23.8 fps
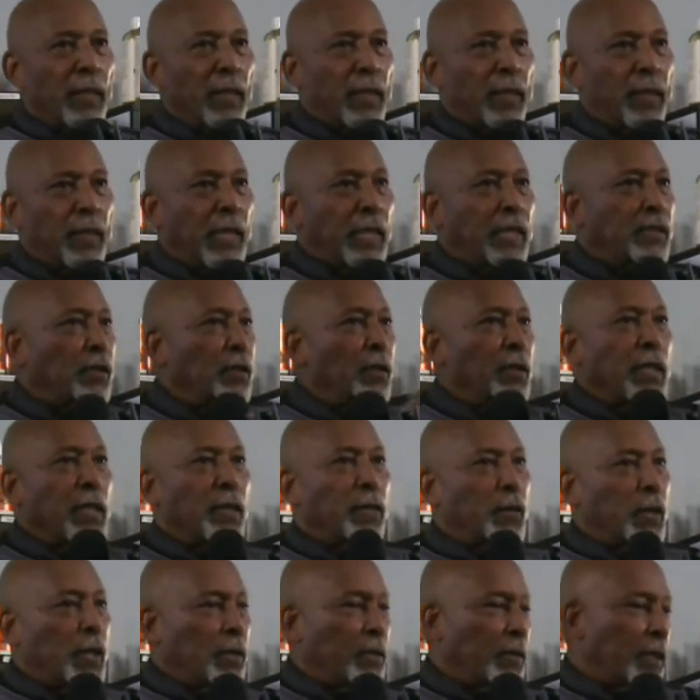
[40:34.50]
That's all they
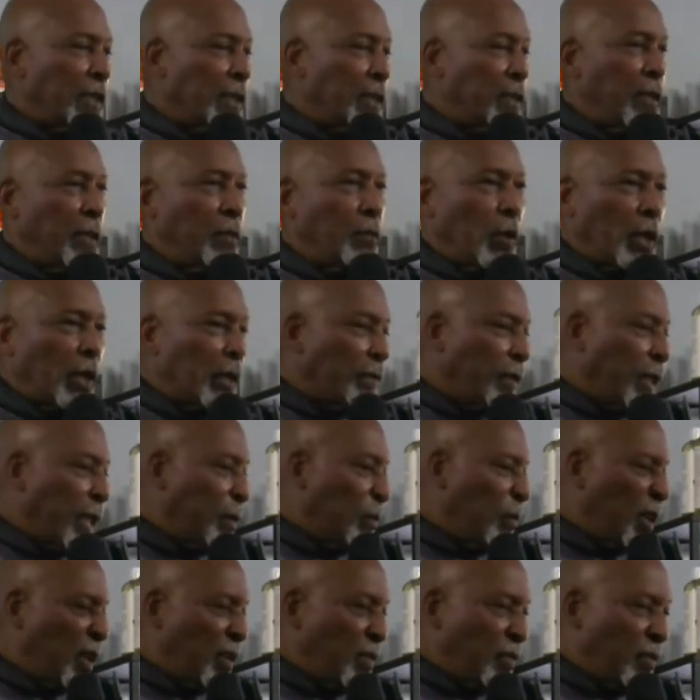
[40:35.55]
were. They, whatever the
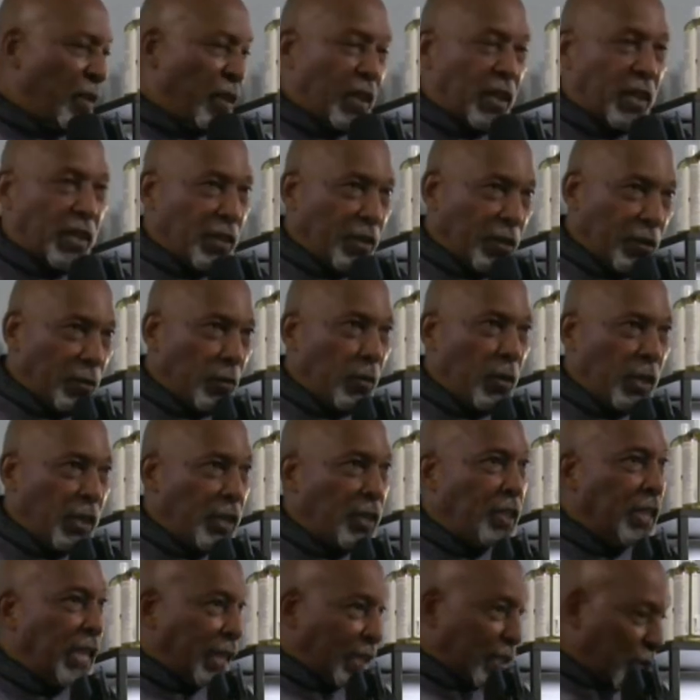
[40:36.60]
word for earth was,
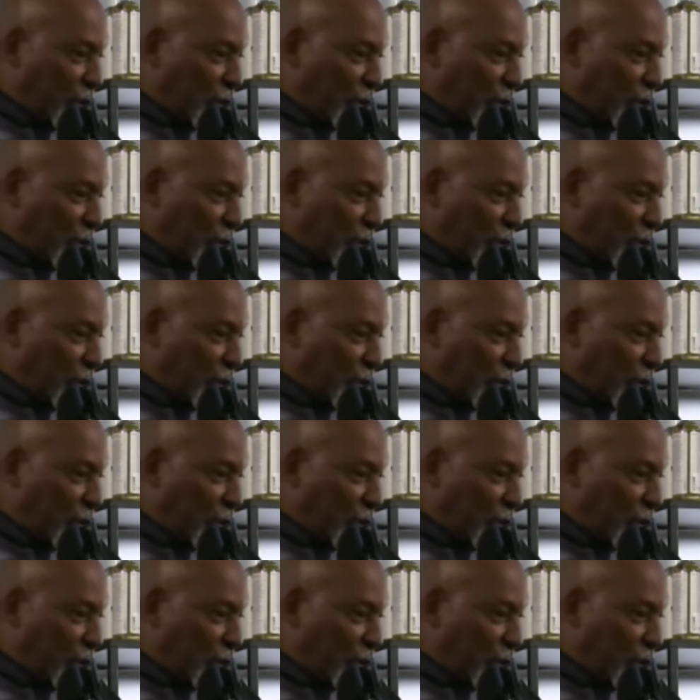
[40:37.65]
that's